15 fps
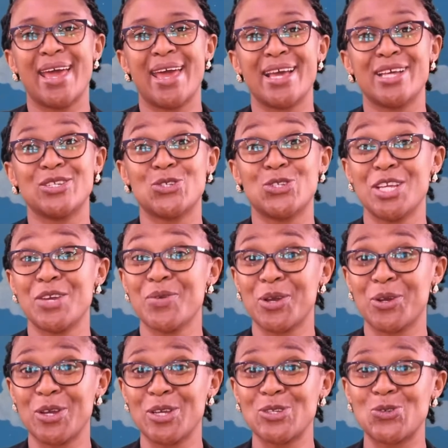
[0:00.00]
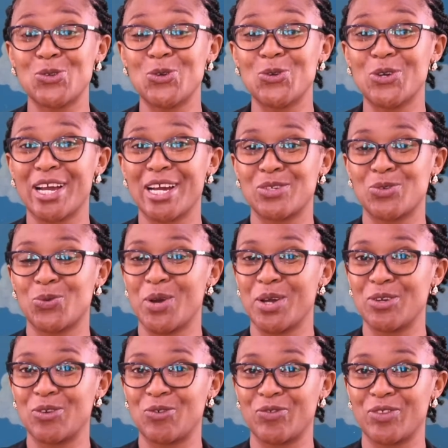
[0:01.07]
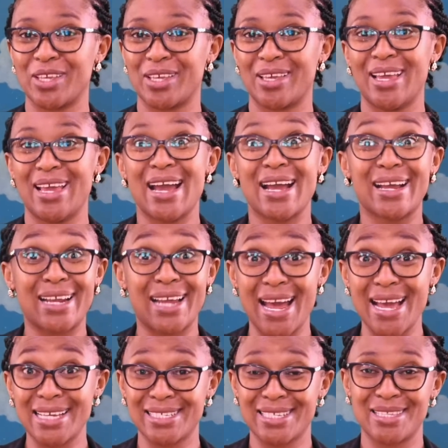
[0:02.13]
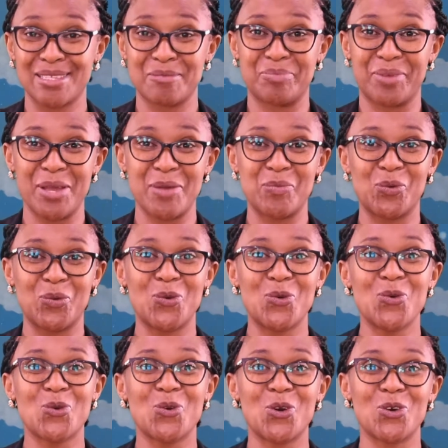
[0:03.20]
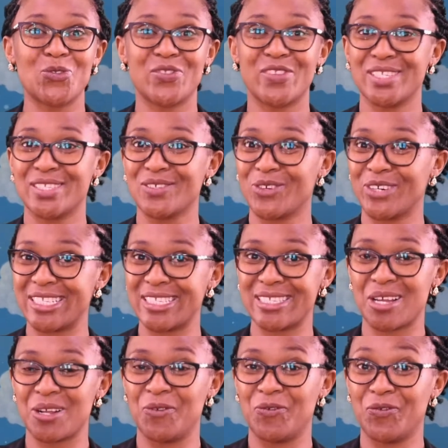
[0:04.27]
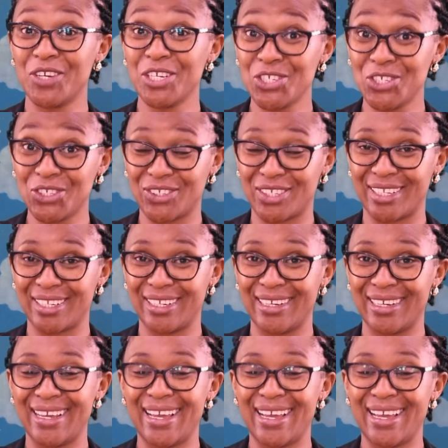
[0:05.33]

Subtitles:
And today we are going to look at one of the guys in the Bible who got this great salvation.